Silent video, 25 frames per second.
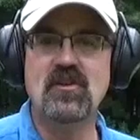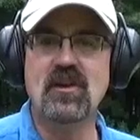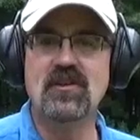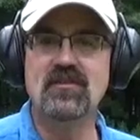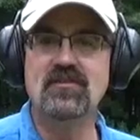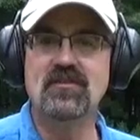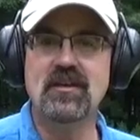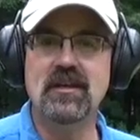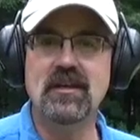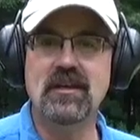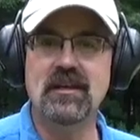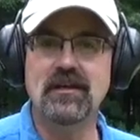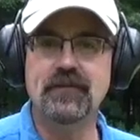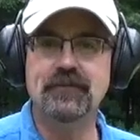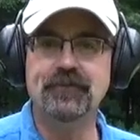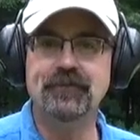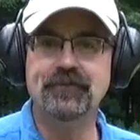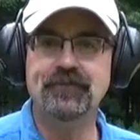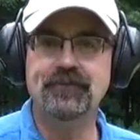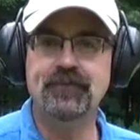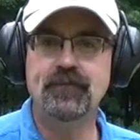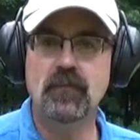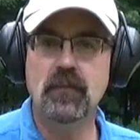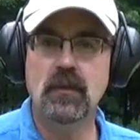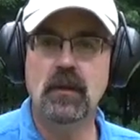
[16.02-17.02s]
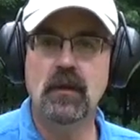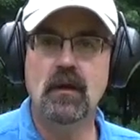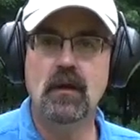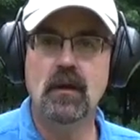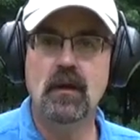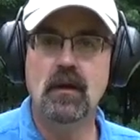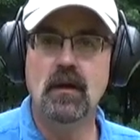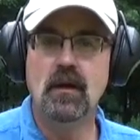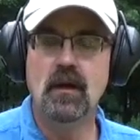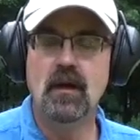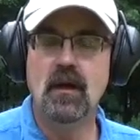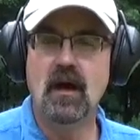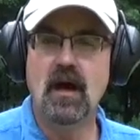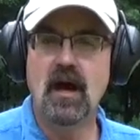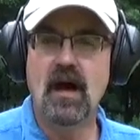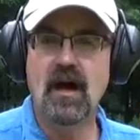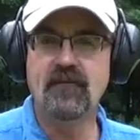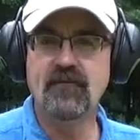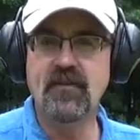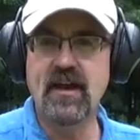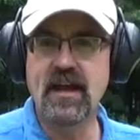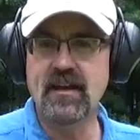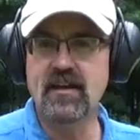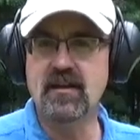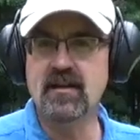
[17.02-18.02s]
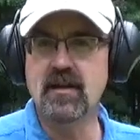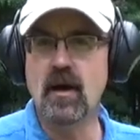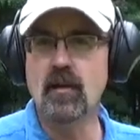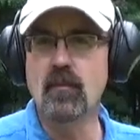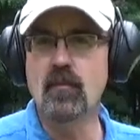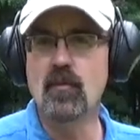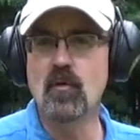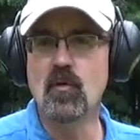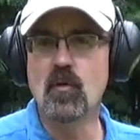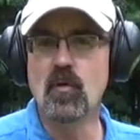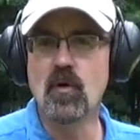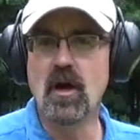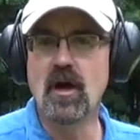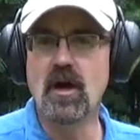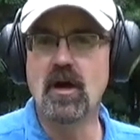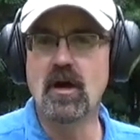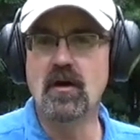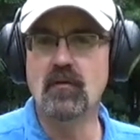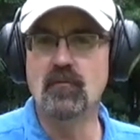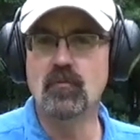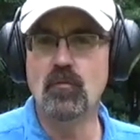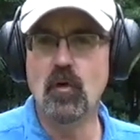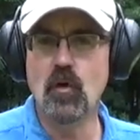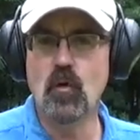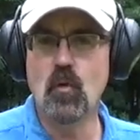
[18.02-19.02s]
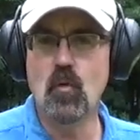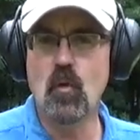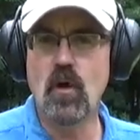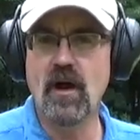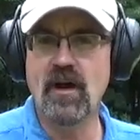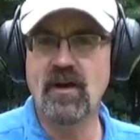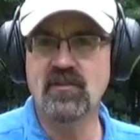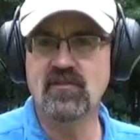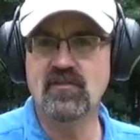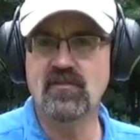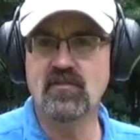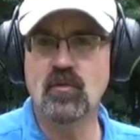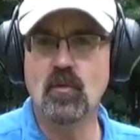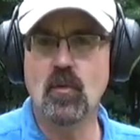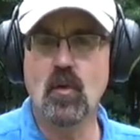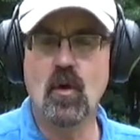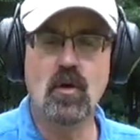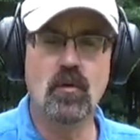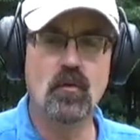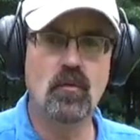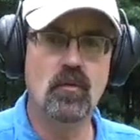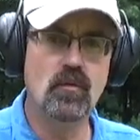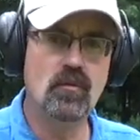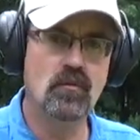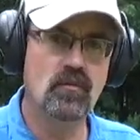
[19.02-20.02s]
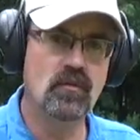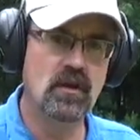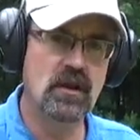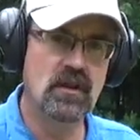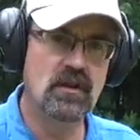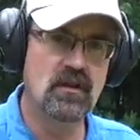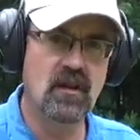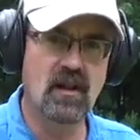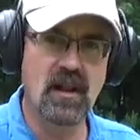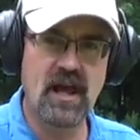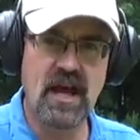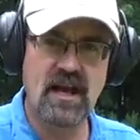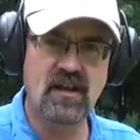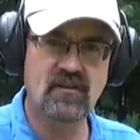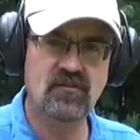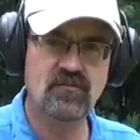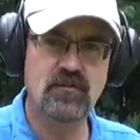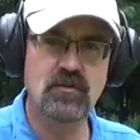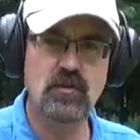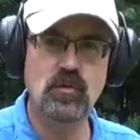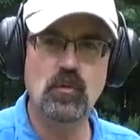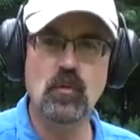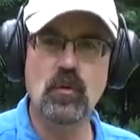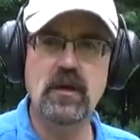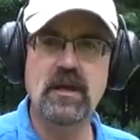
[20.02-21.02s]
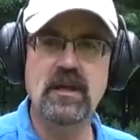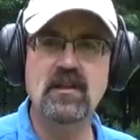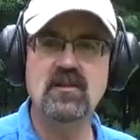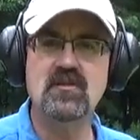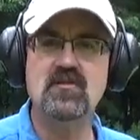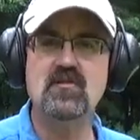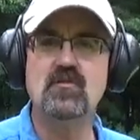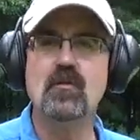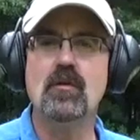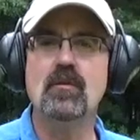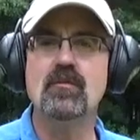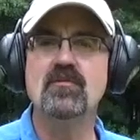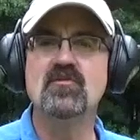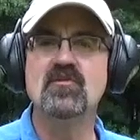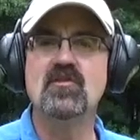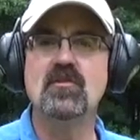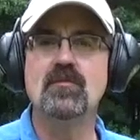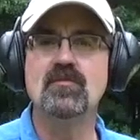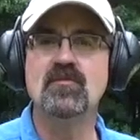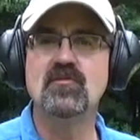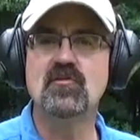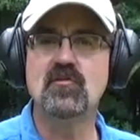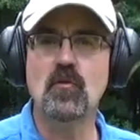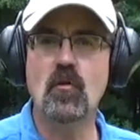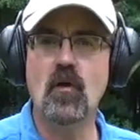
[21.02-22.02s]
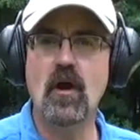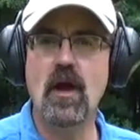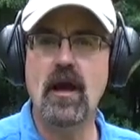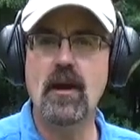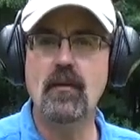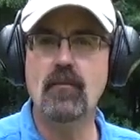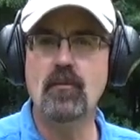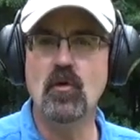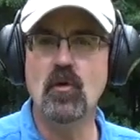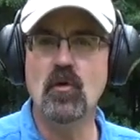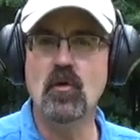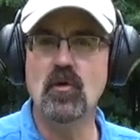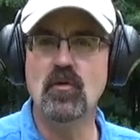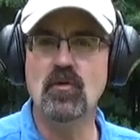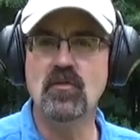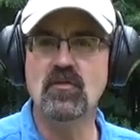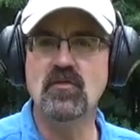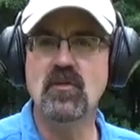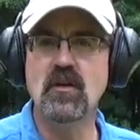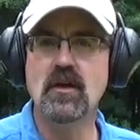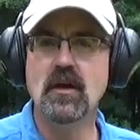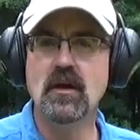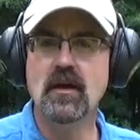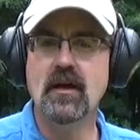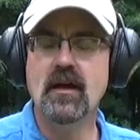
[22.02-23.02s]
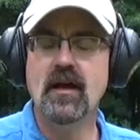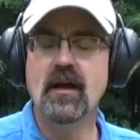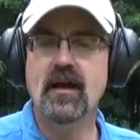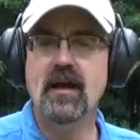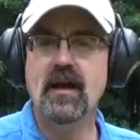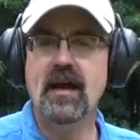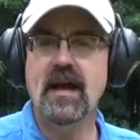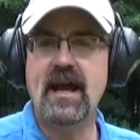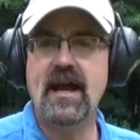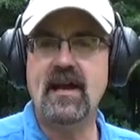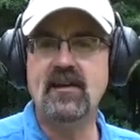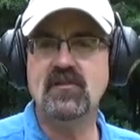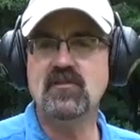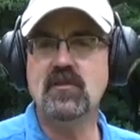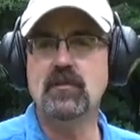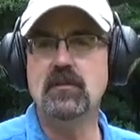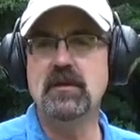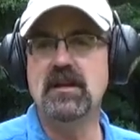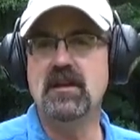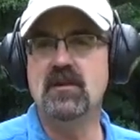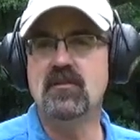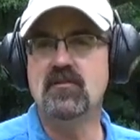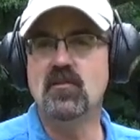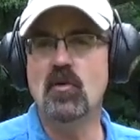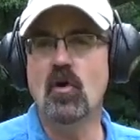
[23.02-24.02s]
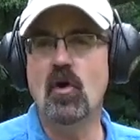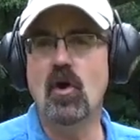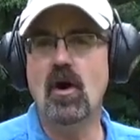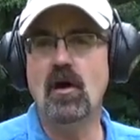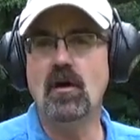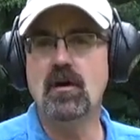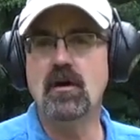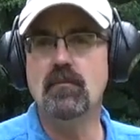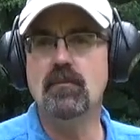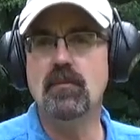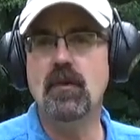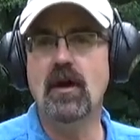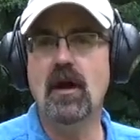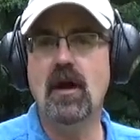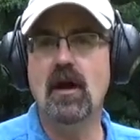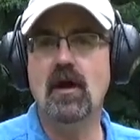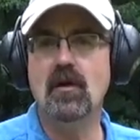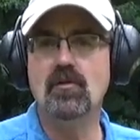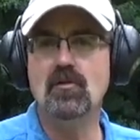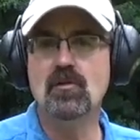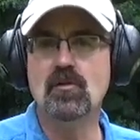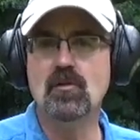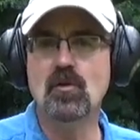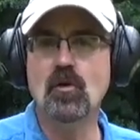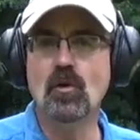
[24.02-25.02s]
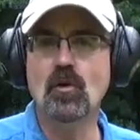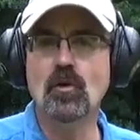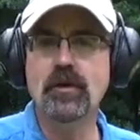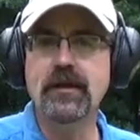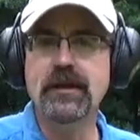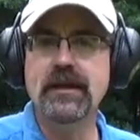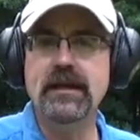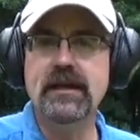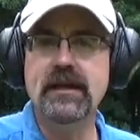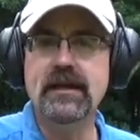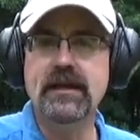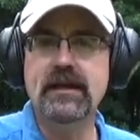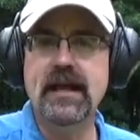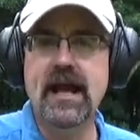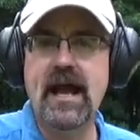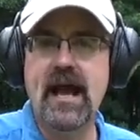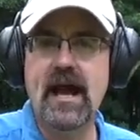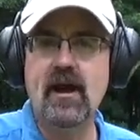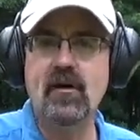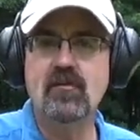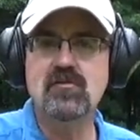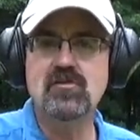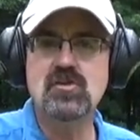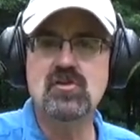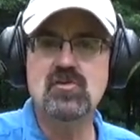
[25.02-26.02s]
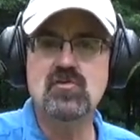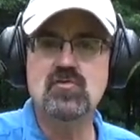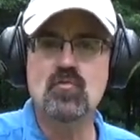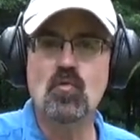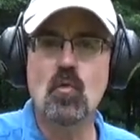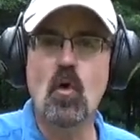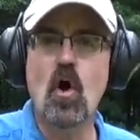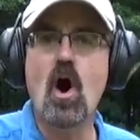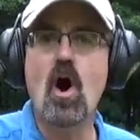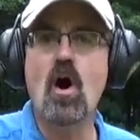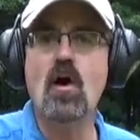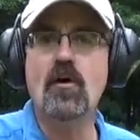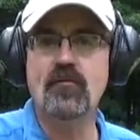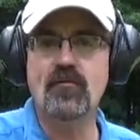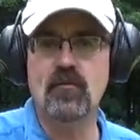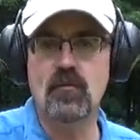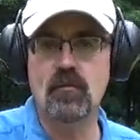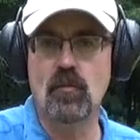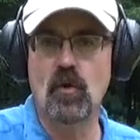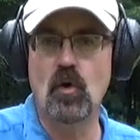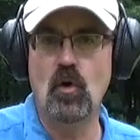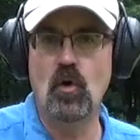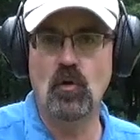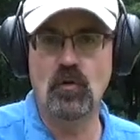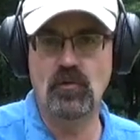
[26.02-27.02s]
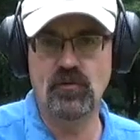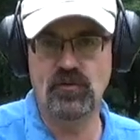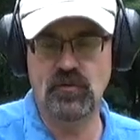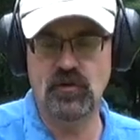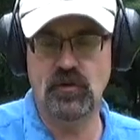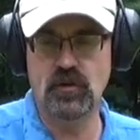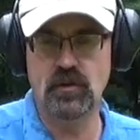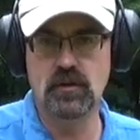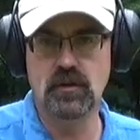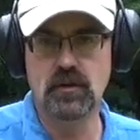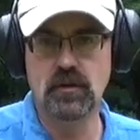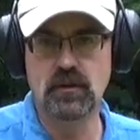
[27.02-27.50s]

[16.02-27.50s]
SE. I've had a number of requests in the last few weeks from subscribers asking me to talk about learning how to draw from holster.